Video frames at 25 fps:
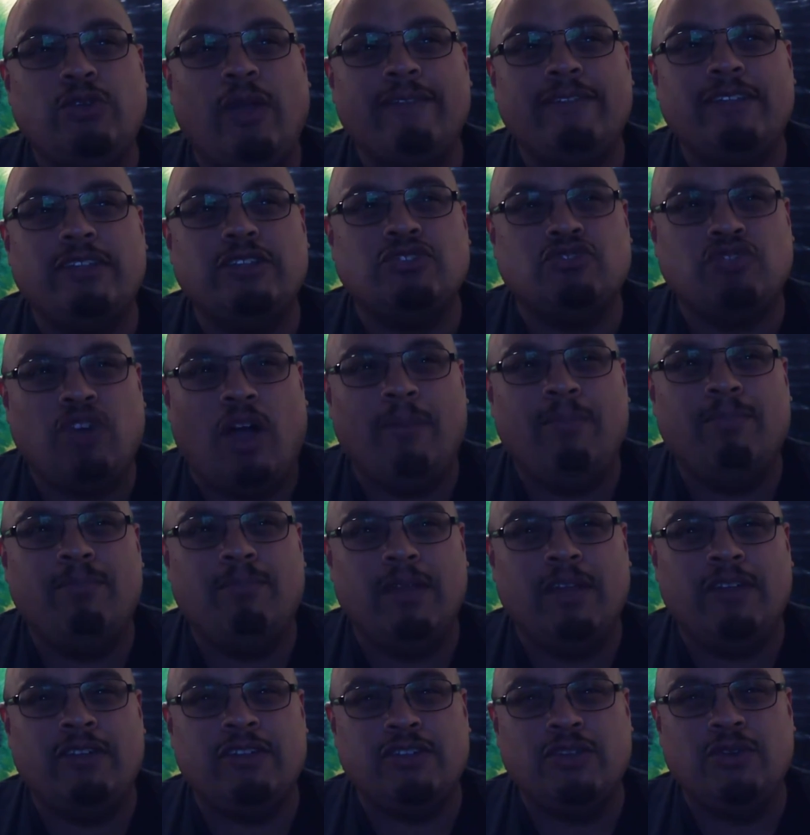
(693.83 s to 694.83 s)
have to drop them
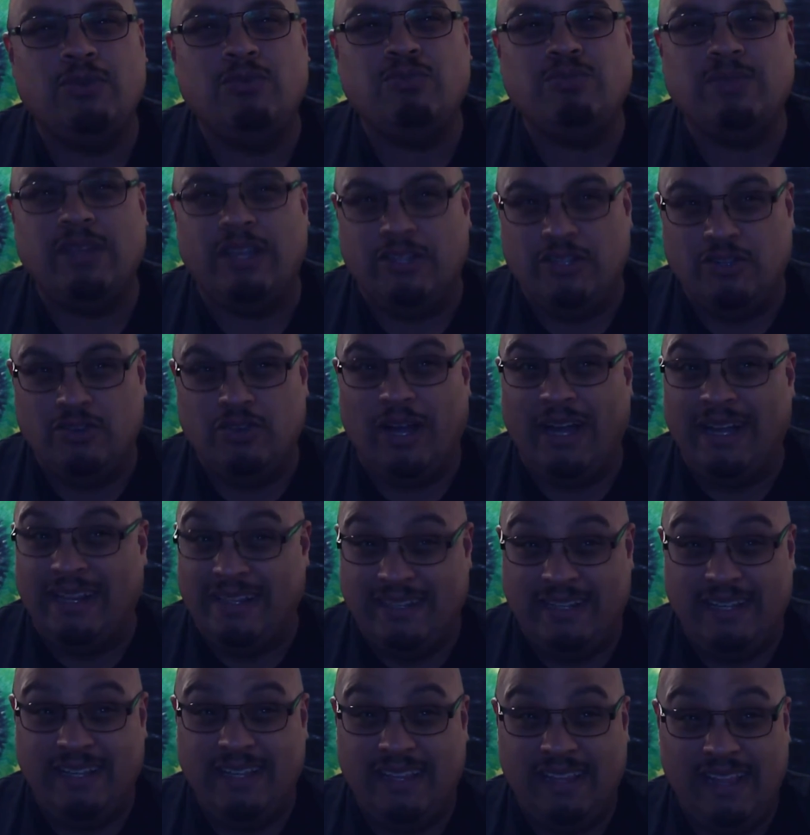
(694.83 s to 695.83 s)
and you and your
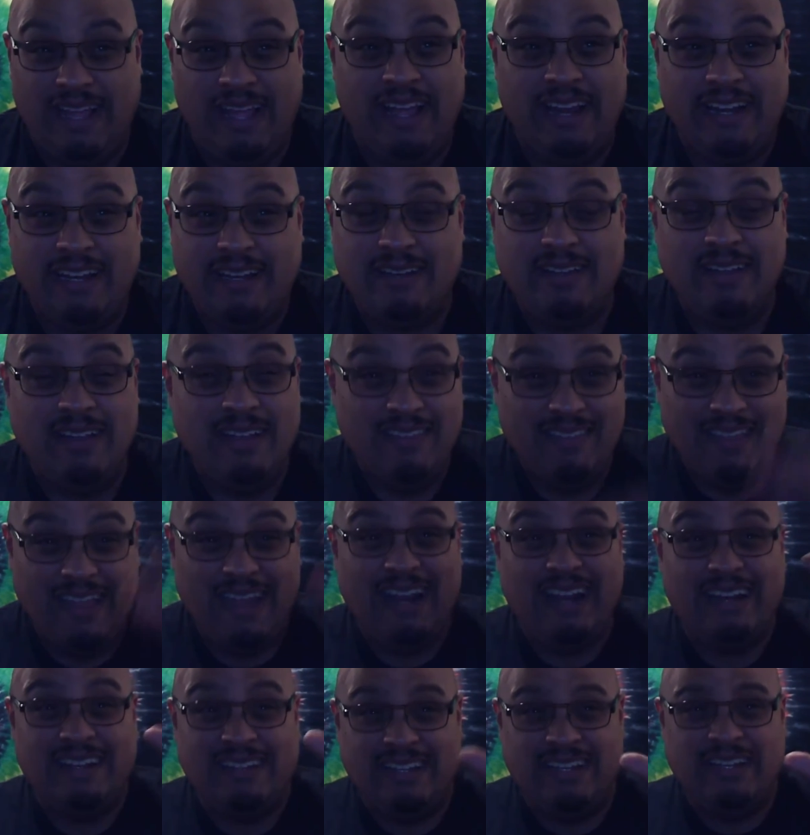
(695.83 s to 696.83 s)
idea that head that
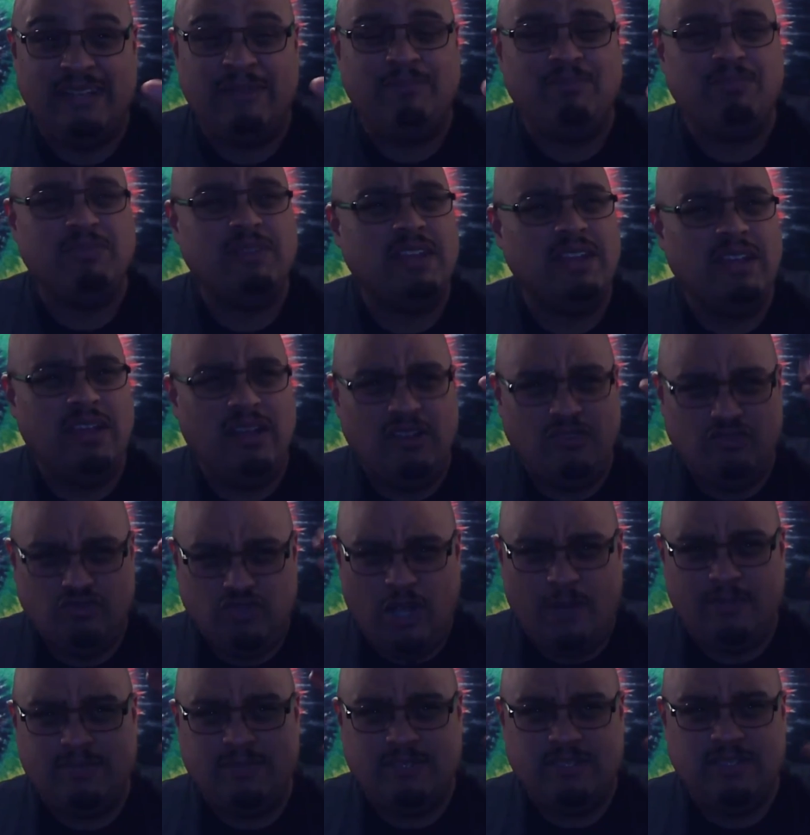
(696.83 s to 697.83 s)
idea
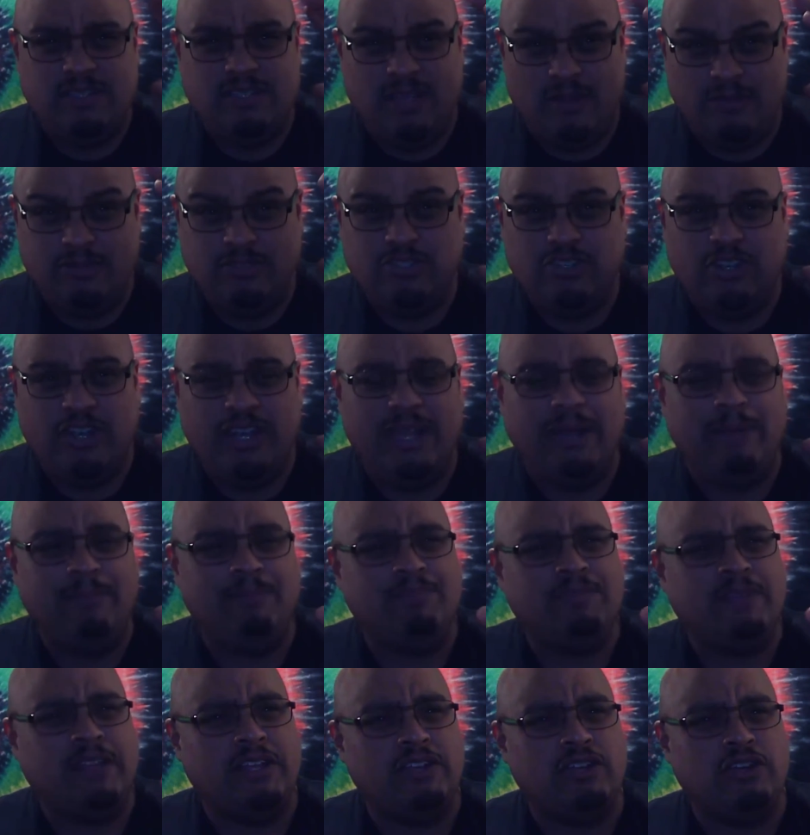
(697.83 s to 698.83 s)
drops comes in your head
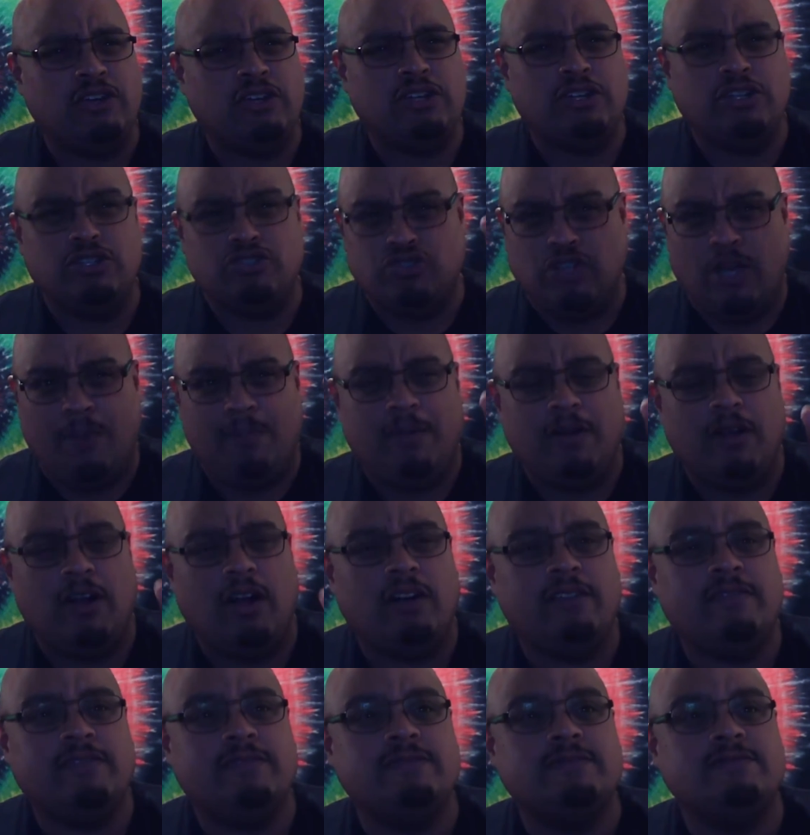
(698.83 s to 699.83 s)
that you're gonna drop it
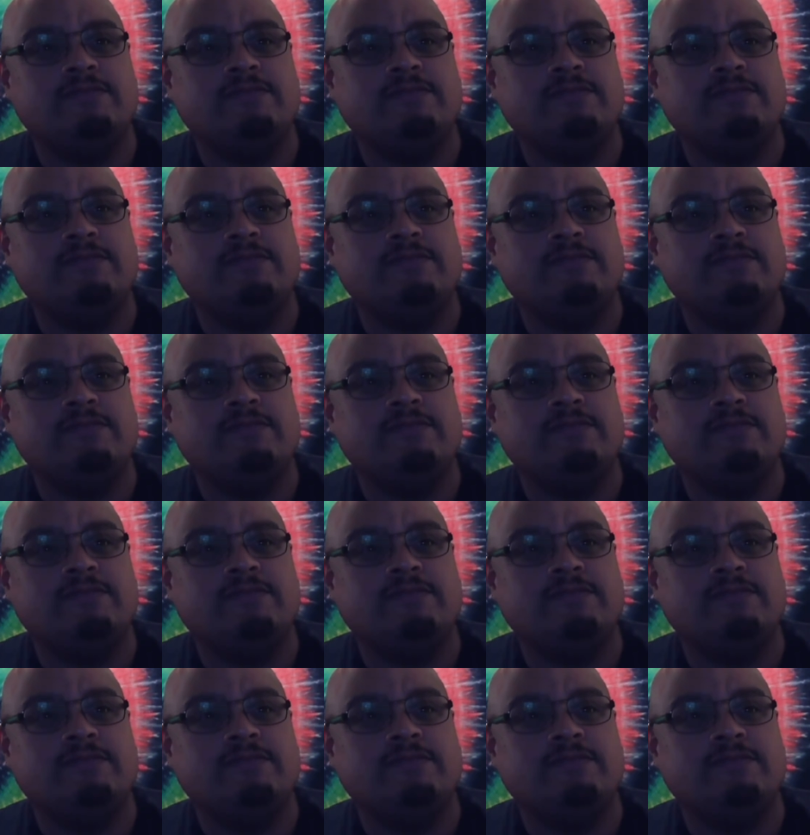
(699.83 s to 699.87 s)
off,